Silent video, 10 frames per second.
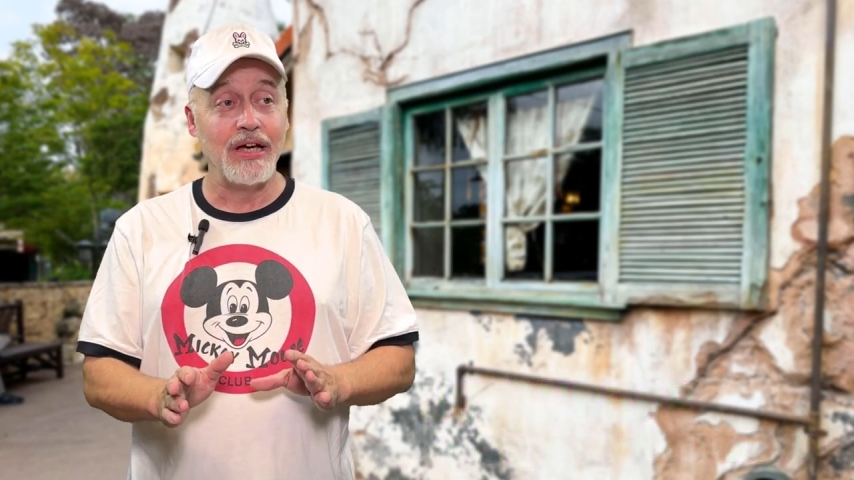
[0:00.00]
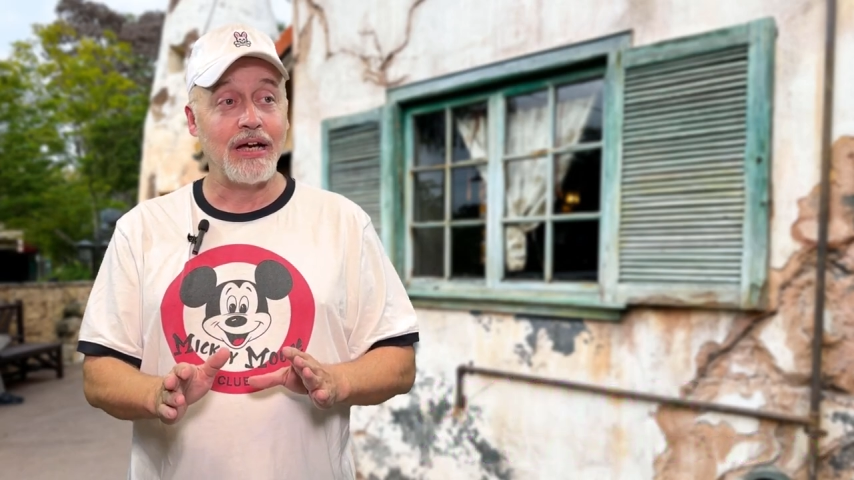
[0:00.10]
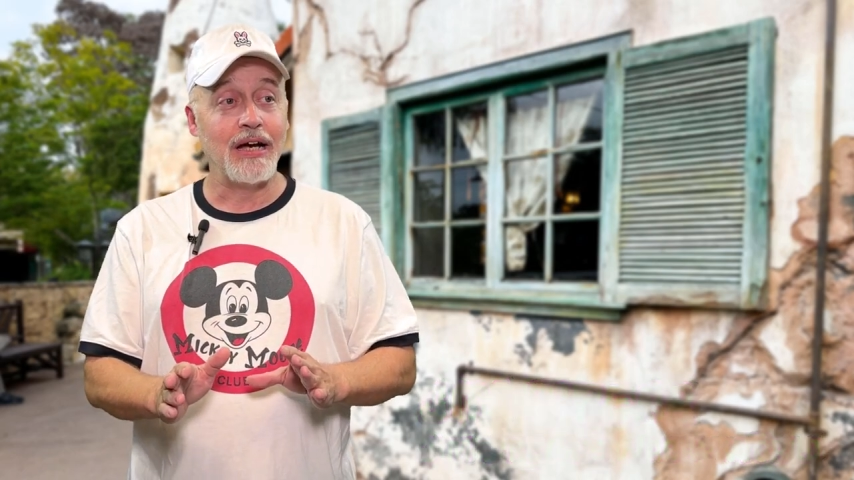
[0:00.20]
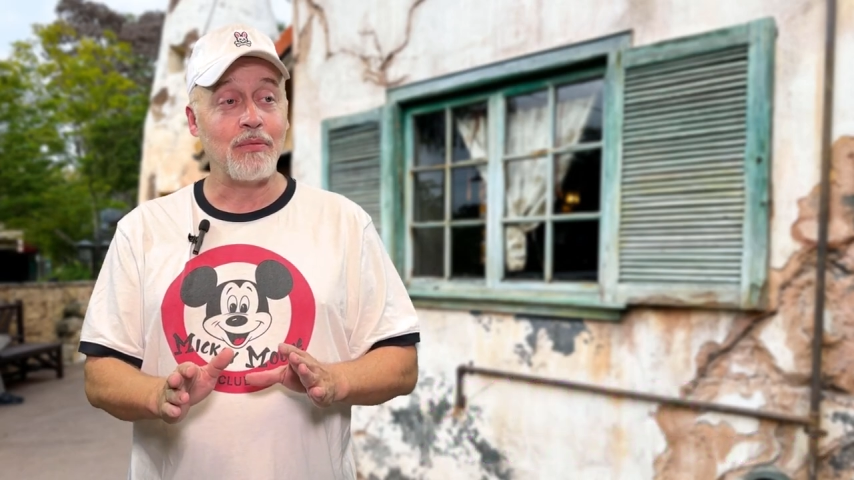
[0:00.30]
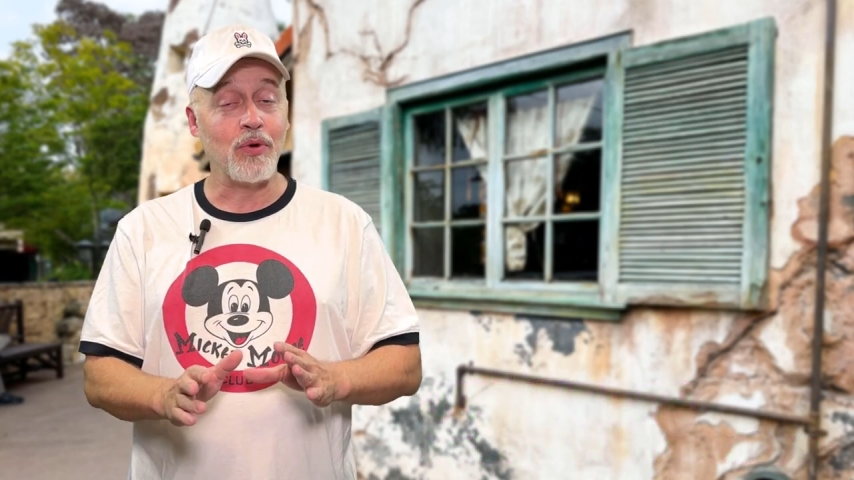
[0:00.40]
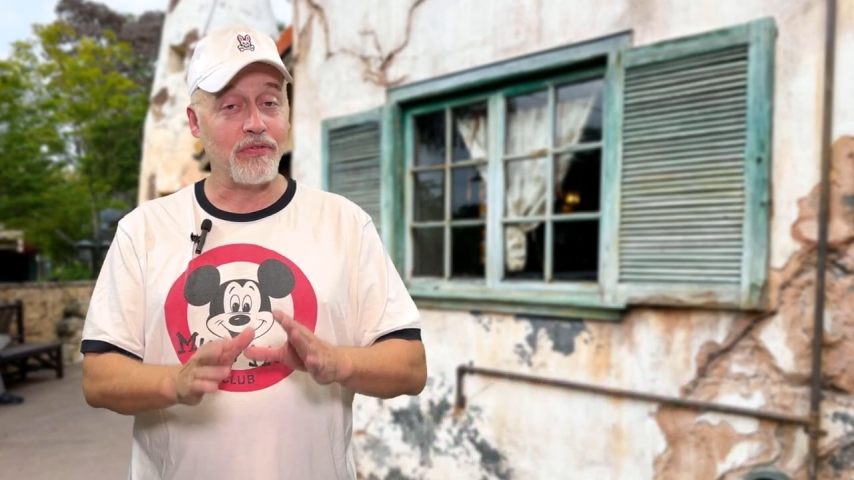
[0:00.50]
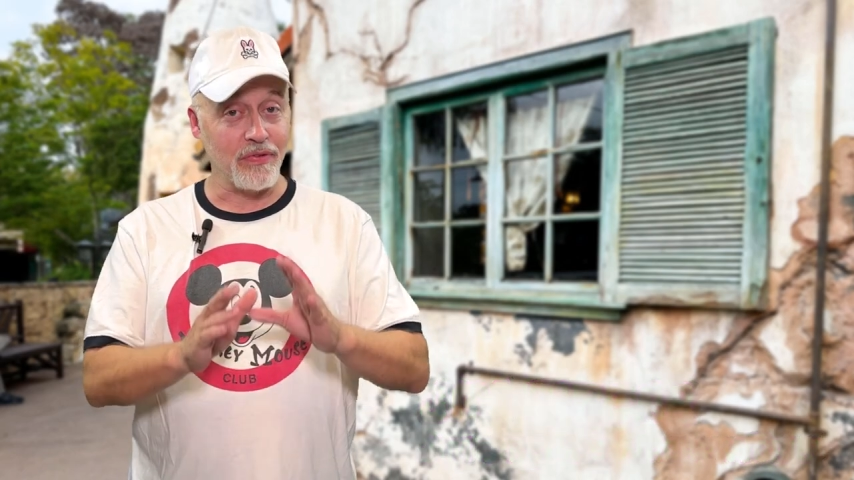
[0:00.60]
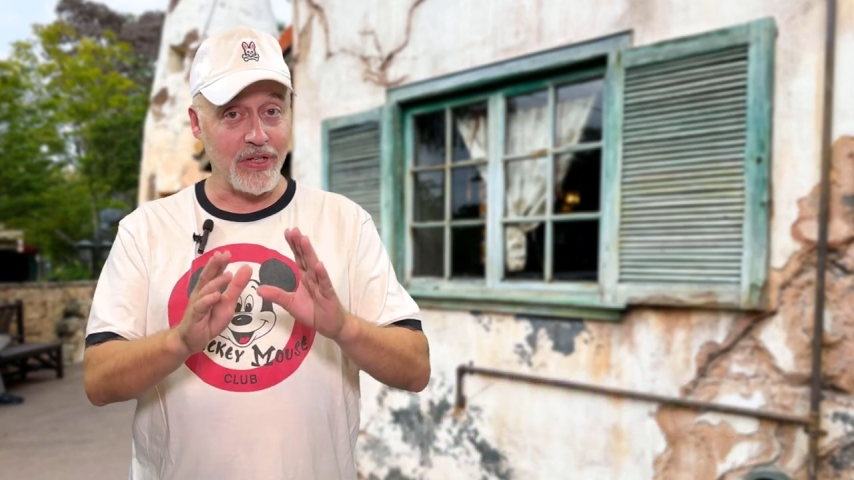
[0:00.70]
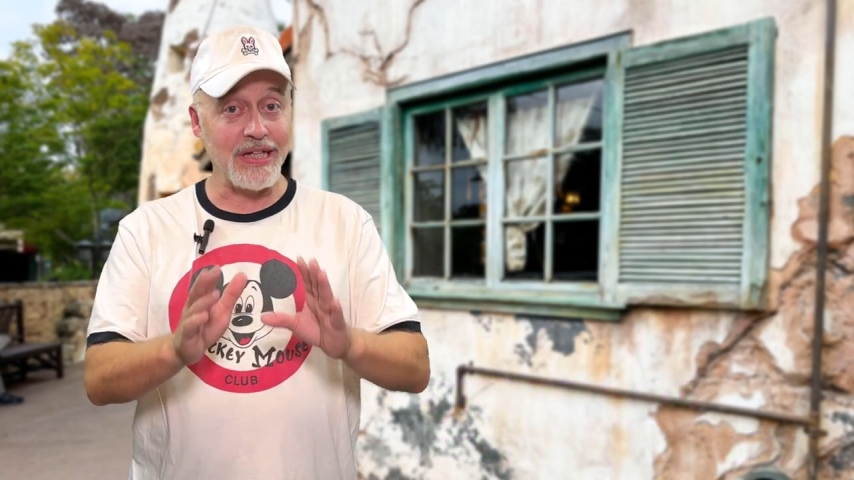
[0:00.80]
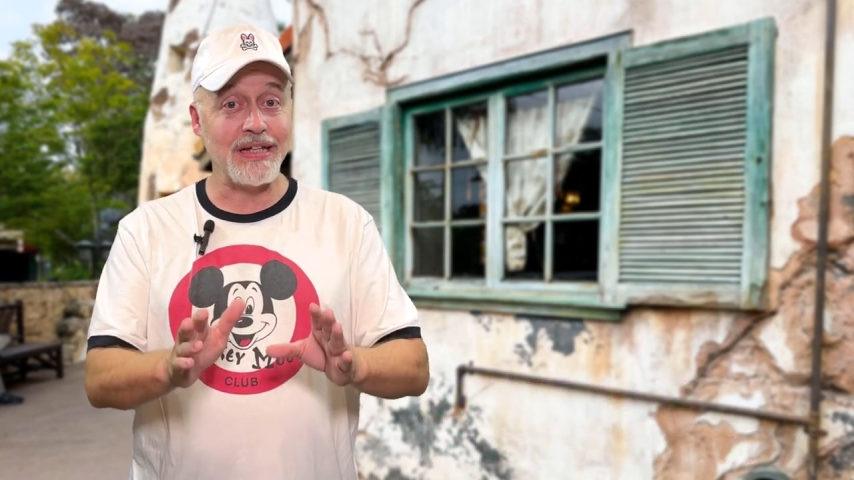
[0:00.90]
um, or if
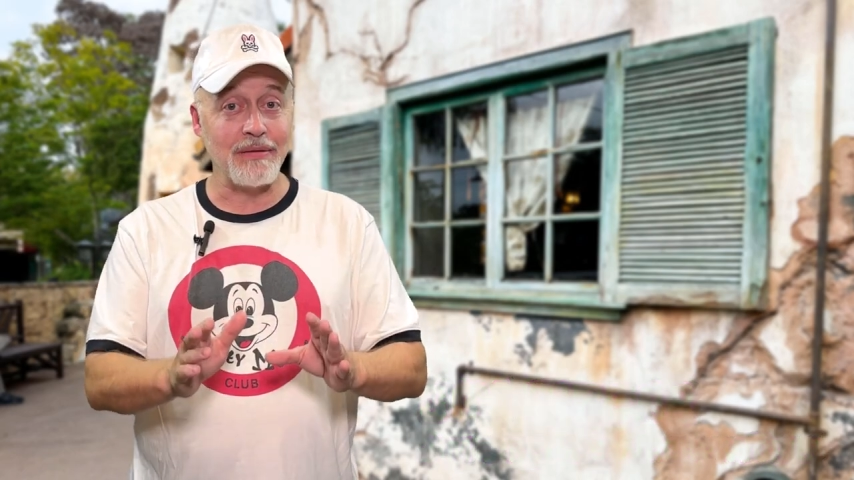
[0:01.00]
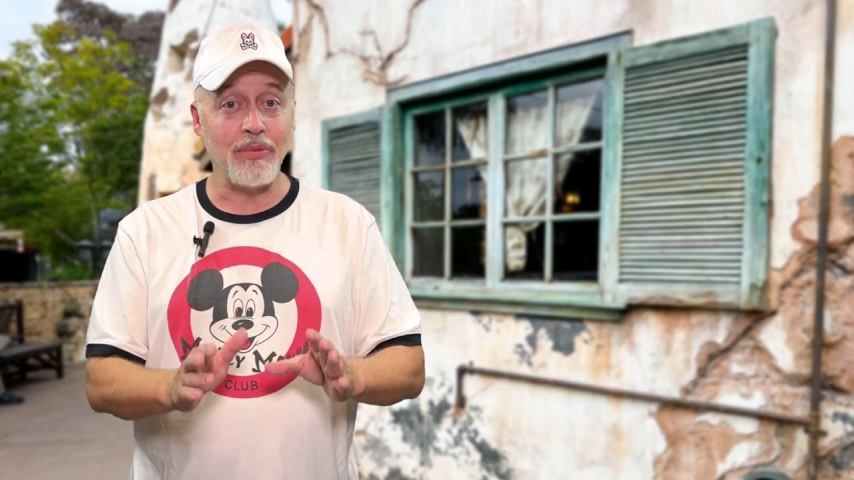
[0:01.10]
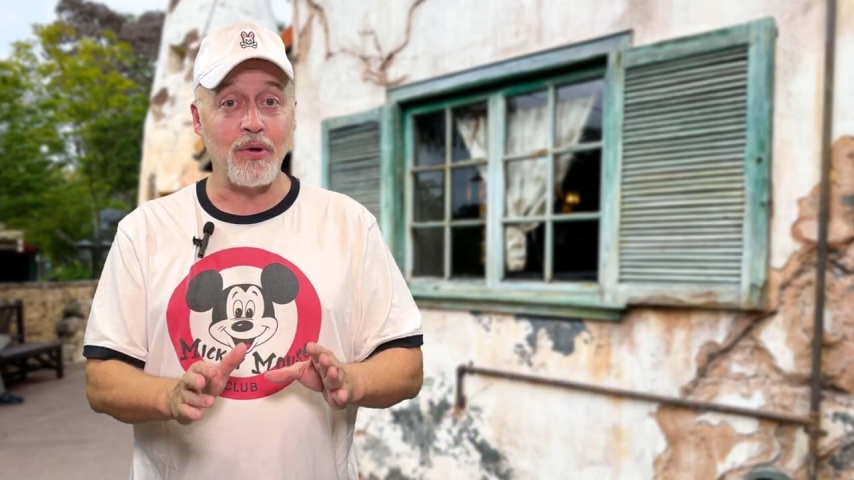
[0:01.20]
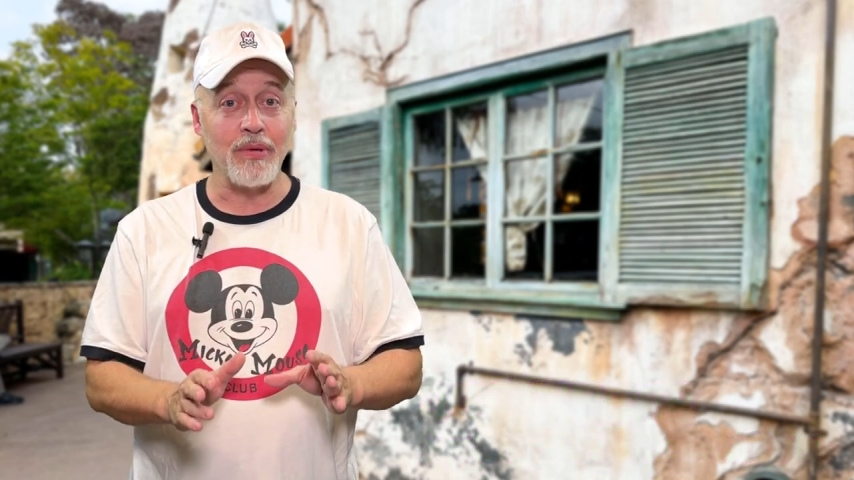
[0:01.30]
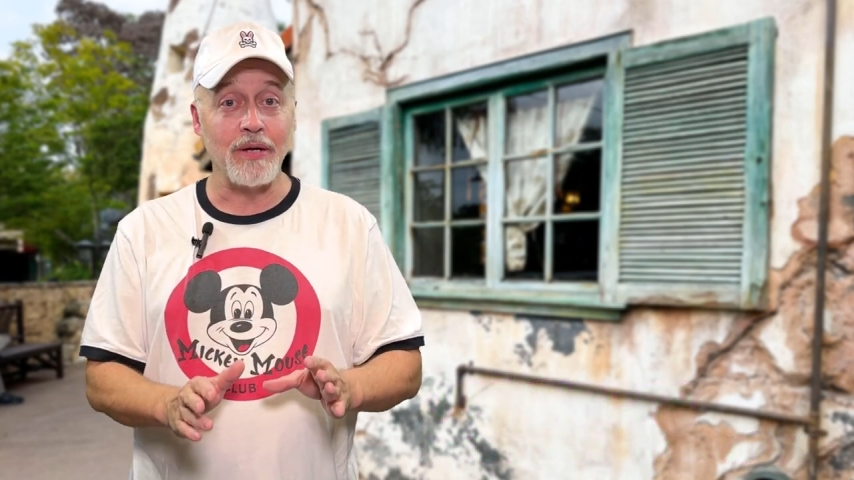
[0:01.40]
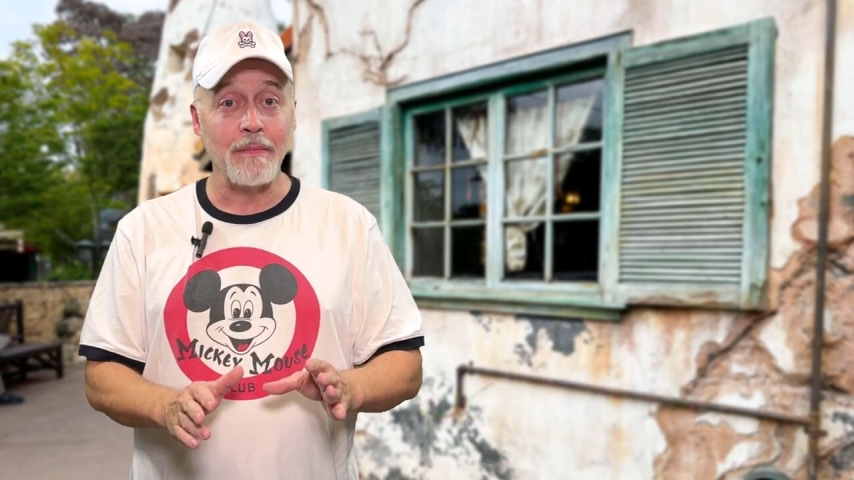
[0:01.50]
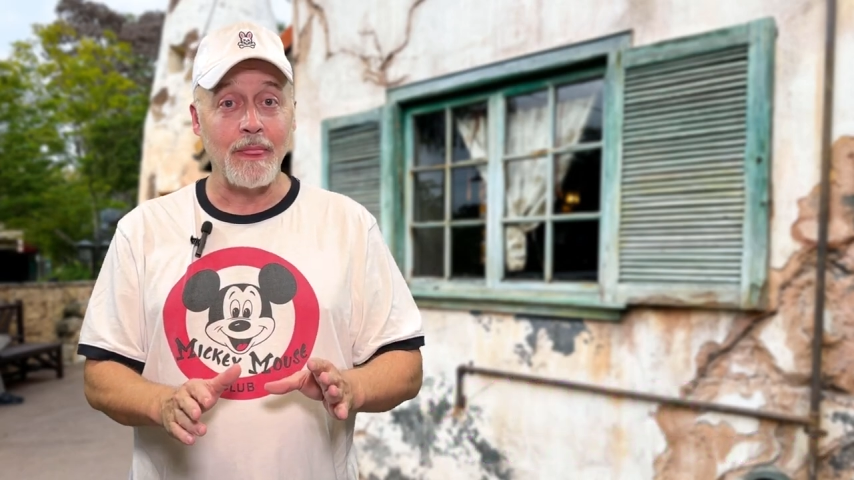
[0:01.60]
you've eaten at Boma,